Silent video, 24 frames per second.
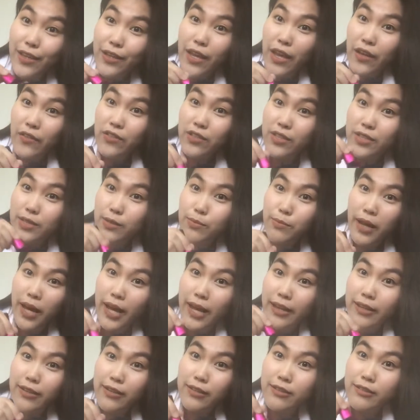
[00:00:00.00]
You have to
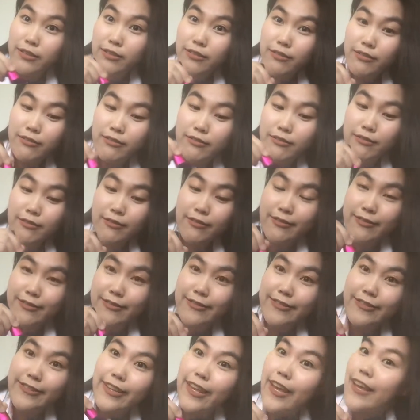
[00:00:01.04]
smile
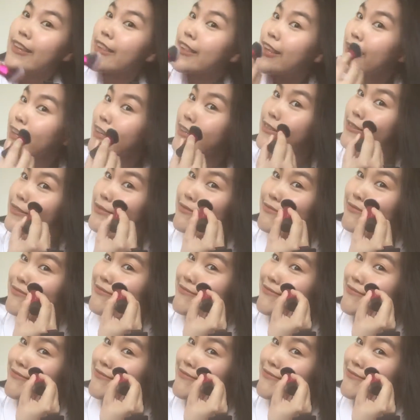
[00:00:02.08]
and then